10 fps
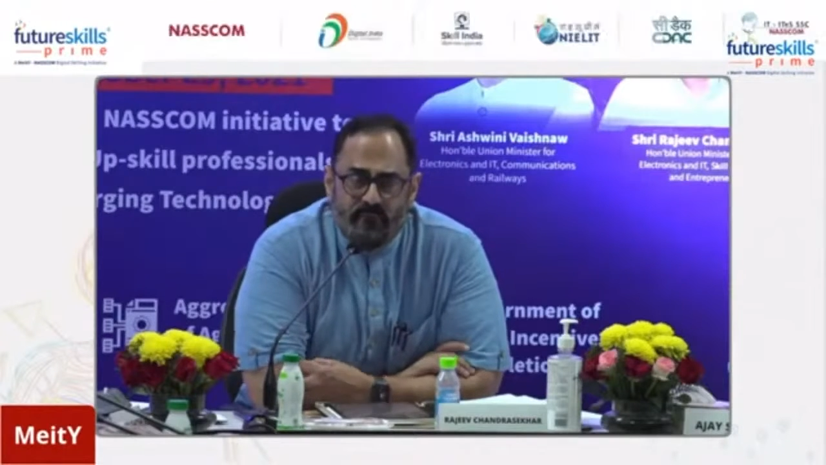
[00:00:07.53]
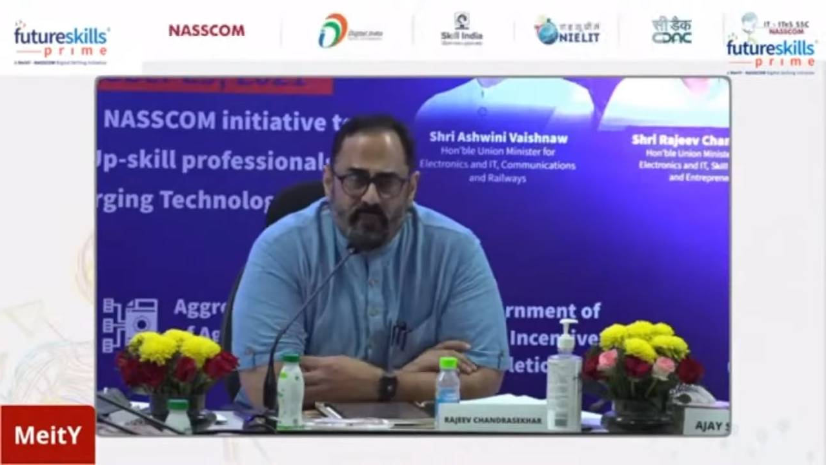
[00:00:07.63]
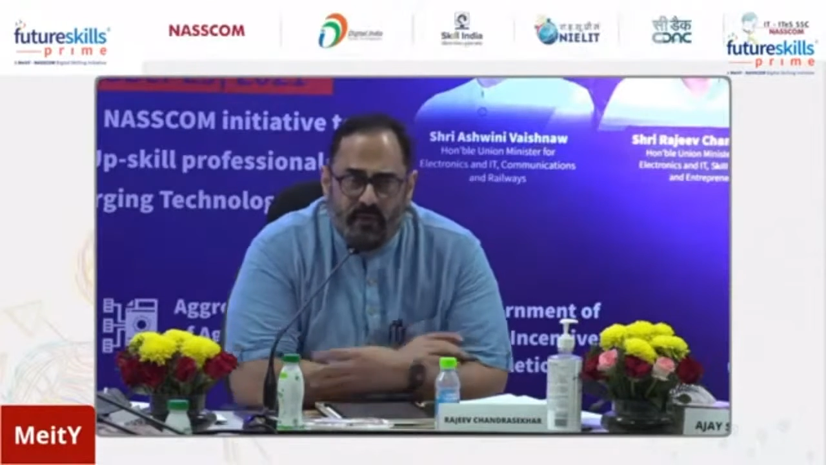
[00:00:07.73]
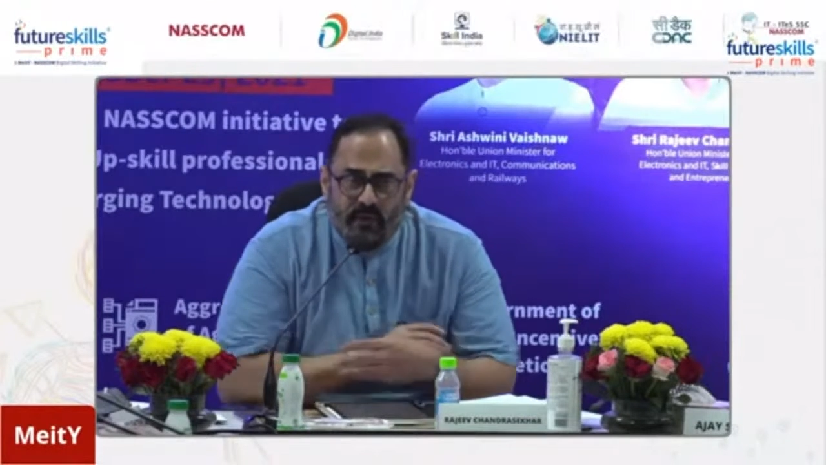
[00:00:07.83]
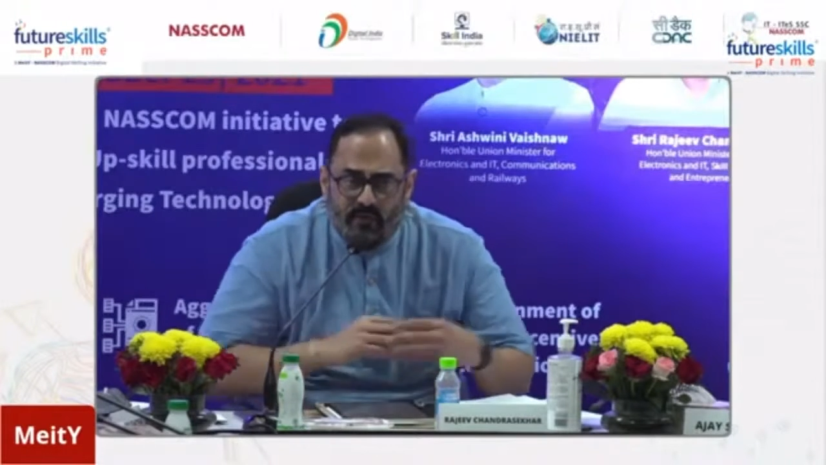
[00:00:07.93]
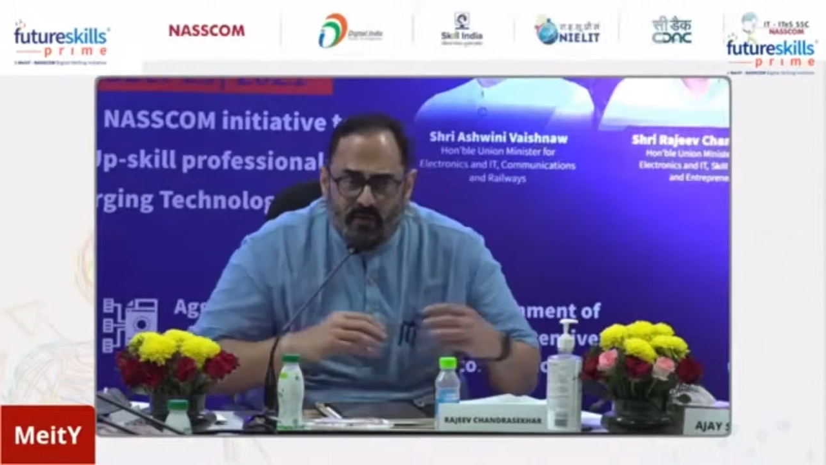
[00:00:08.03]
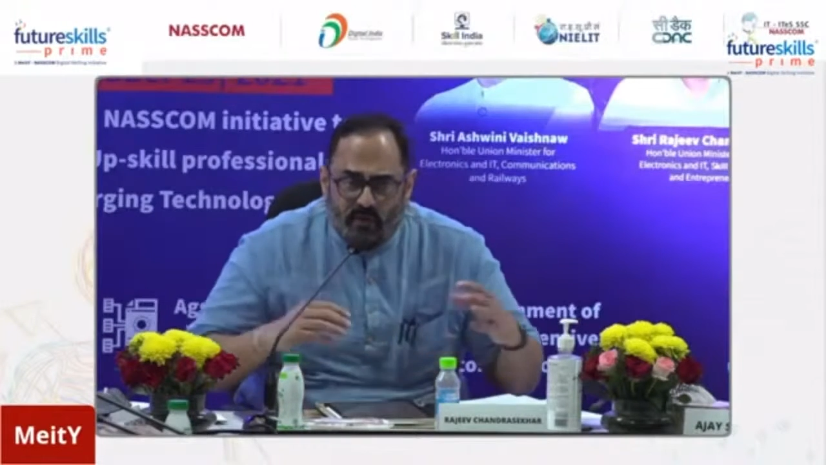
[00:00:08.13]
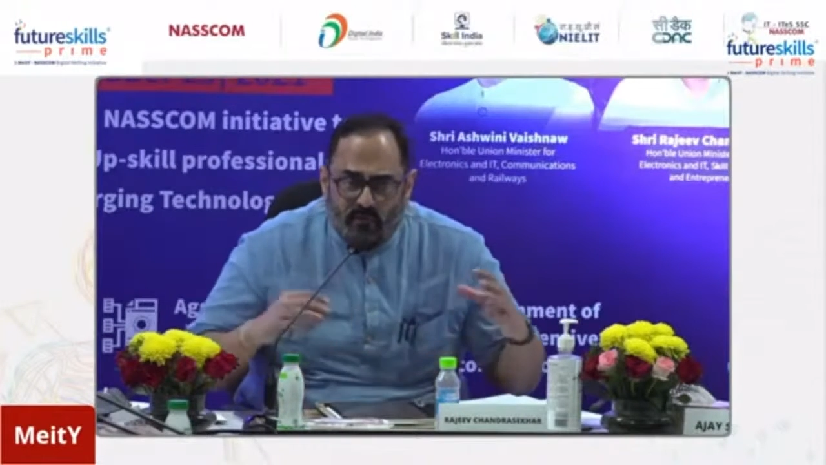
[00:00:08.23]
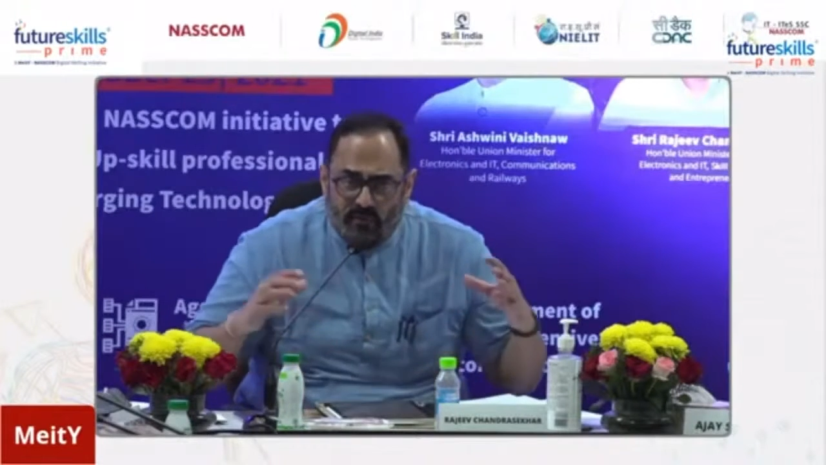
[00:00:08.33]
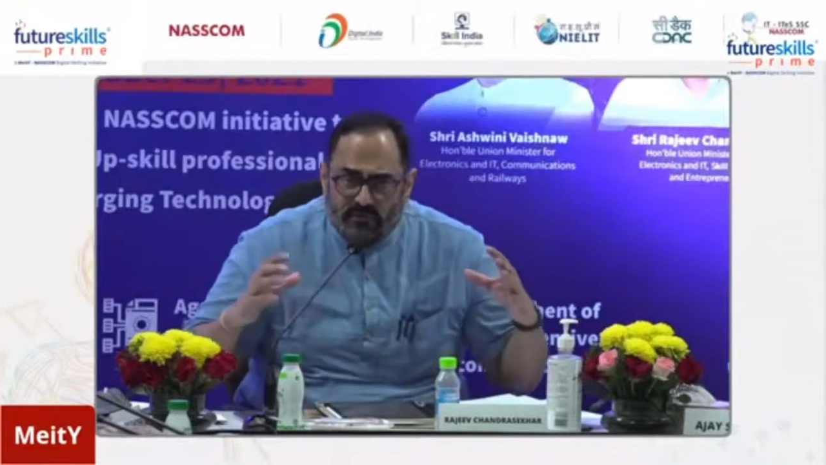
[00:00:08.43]
It is
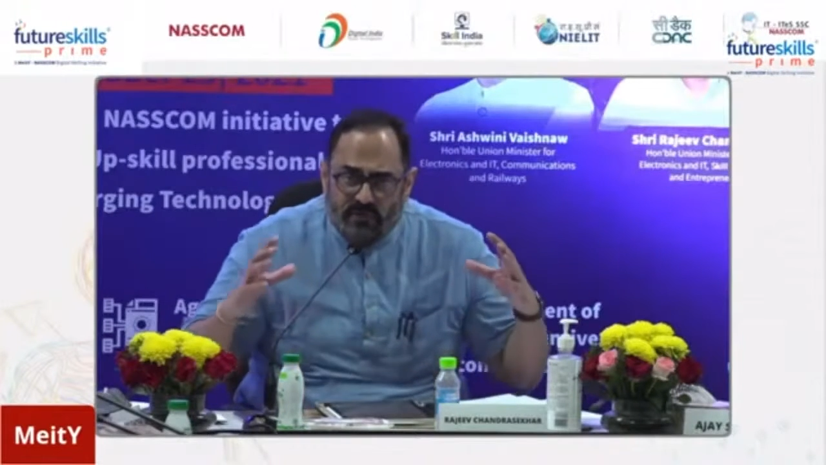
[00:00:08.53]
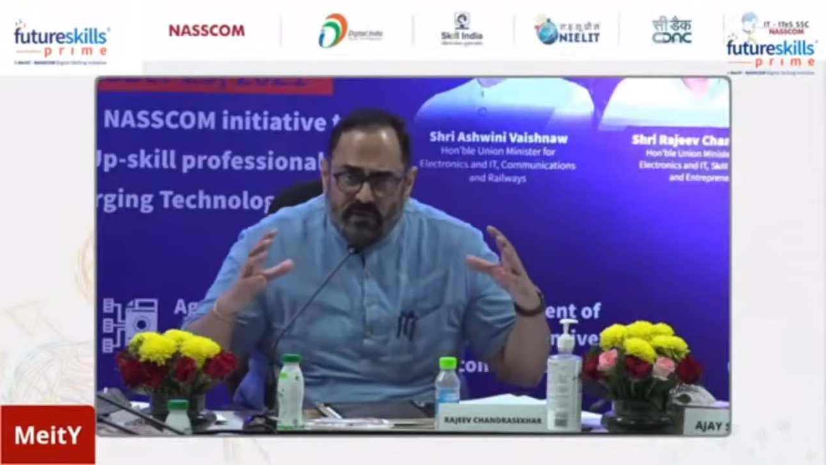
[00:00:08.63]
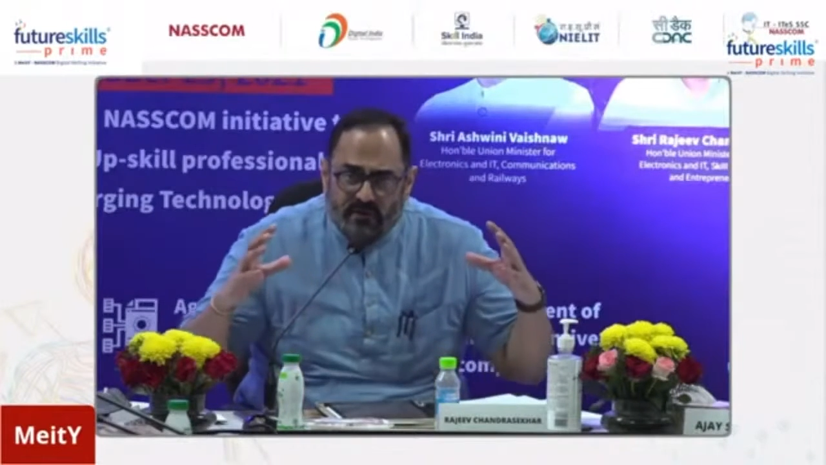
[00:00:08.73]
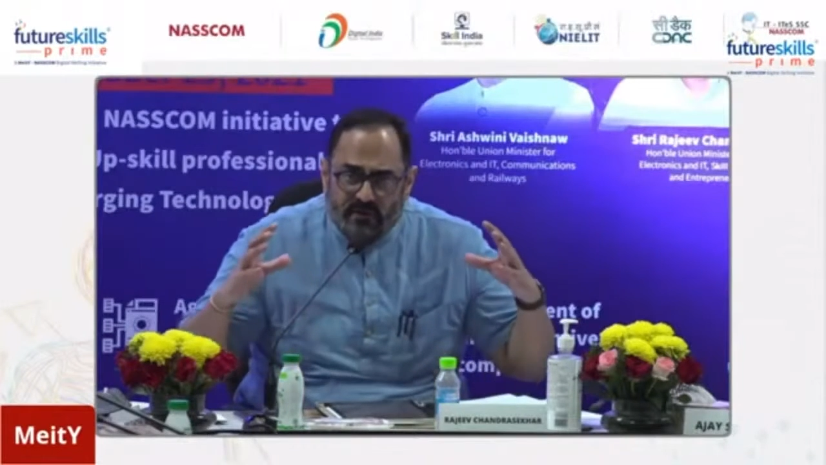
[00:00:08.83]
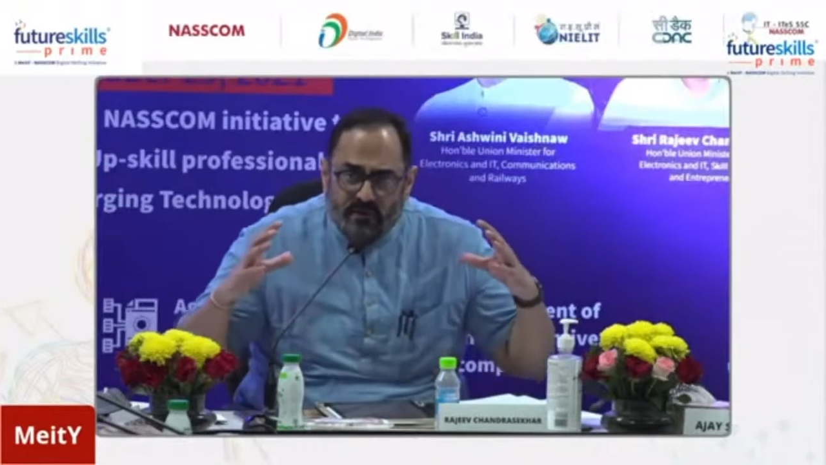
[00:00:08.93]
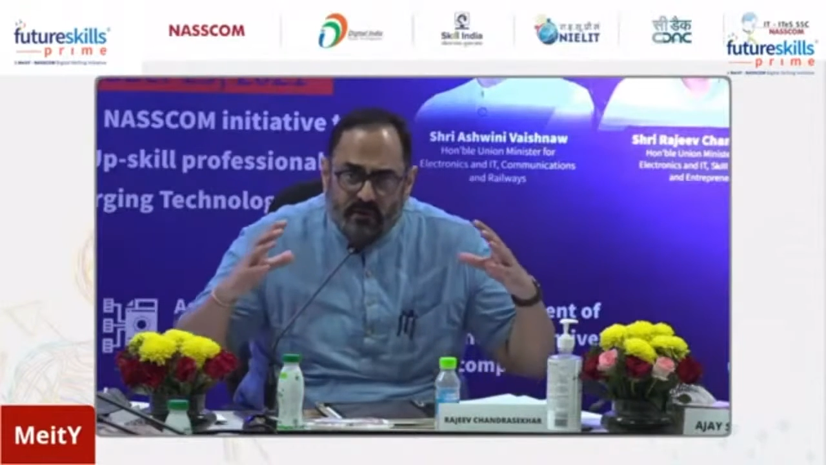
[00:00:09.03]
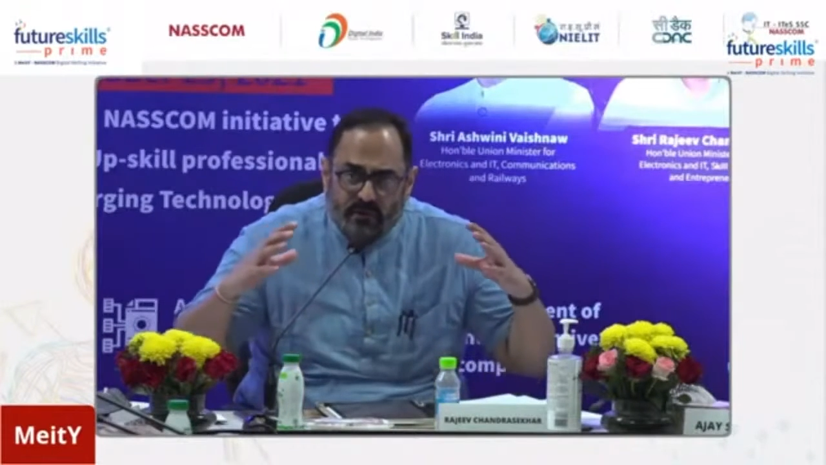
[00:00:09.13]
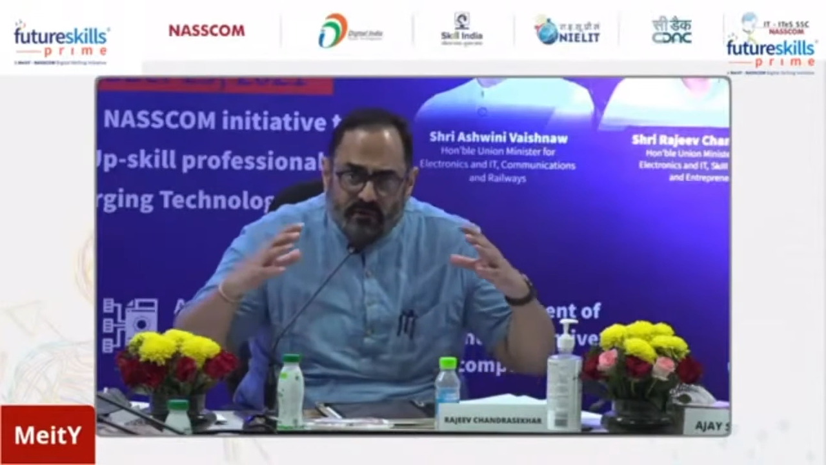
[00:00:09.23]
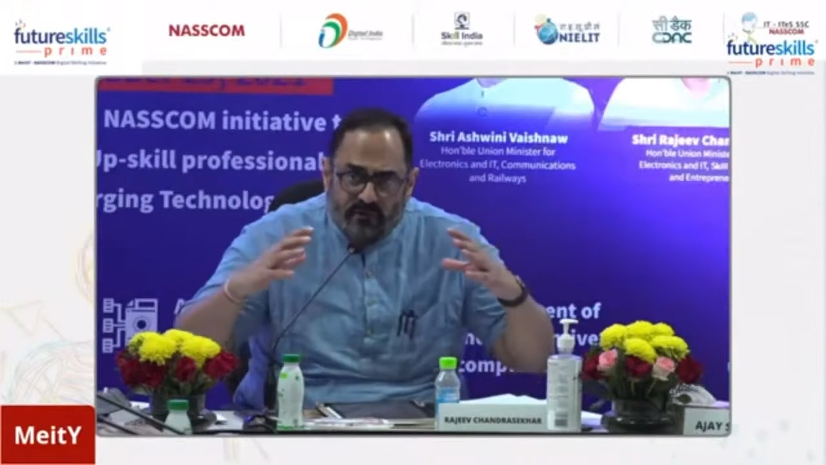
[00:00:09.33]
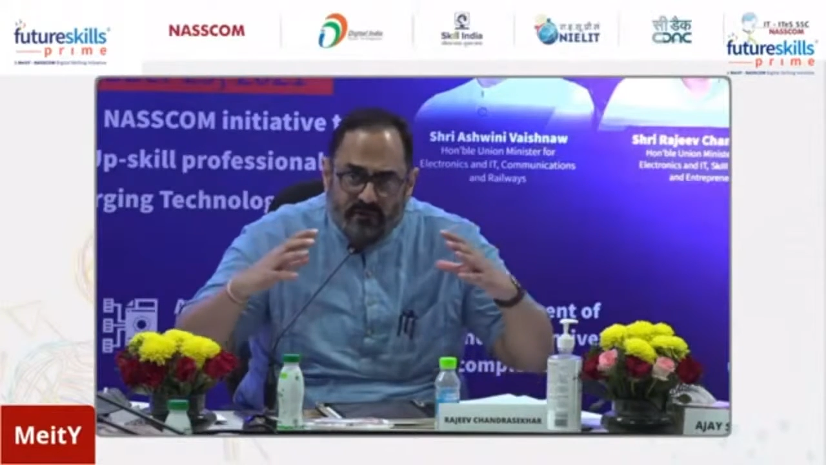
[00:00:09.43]
almost like the
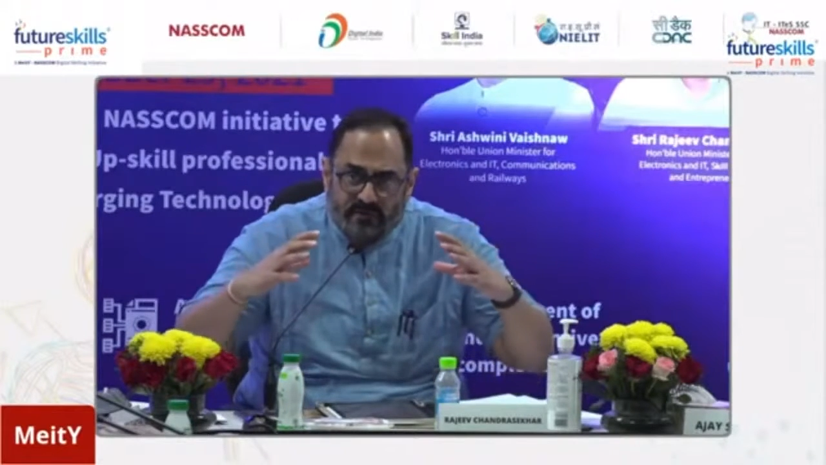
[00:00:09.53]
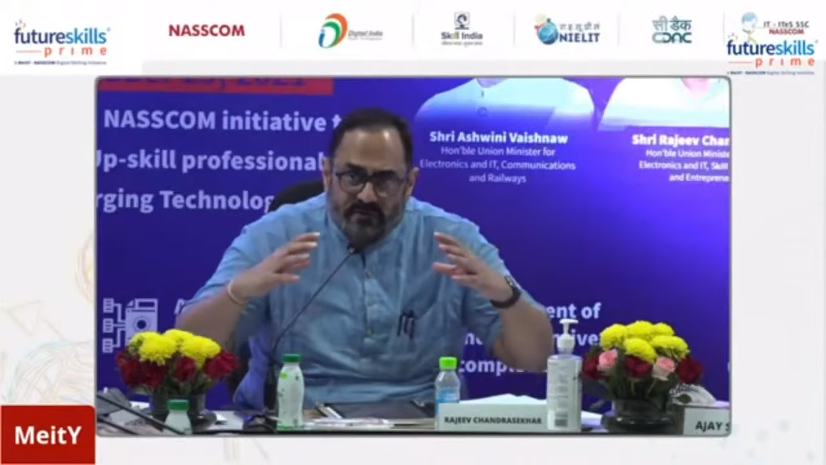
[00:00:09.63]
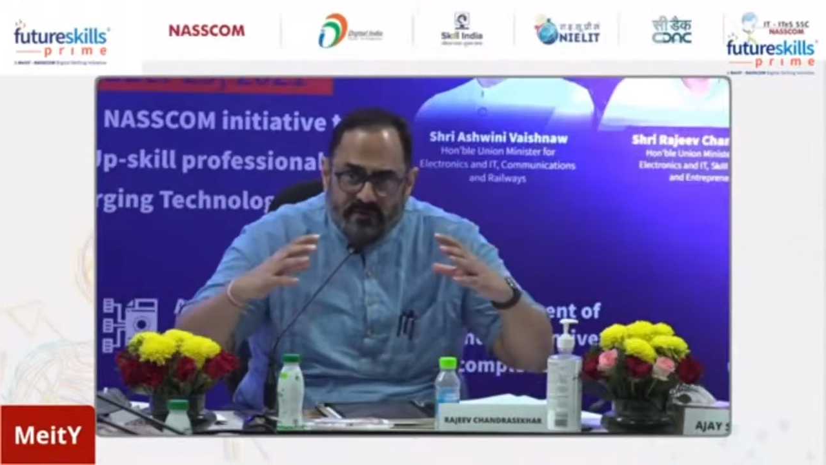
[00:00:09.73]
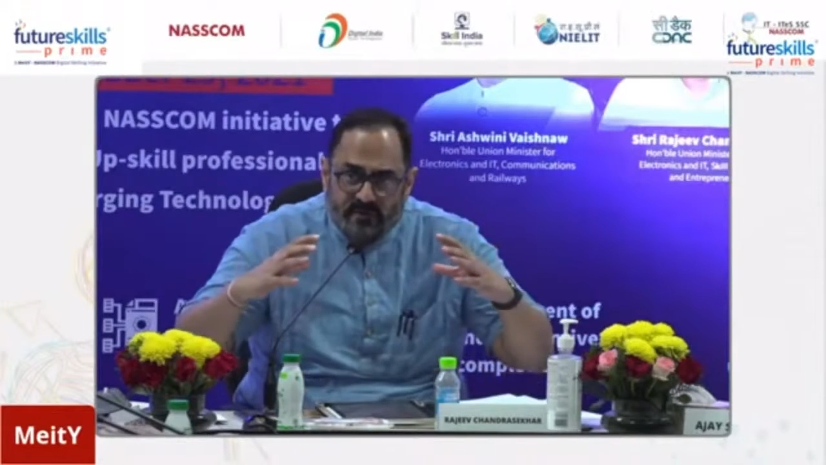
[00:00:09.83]
universe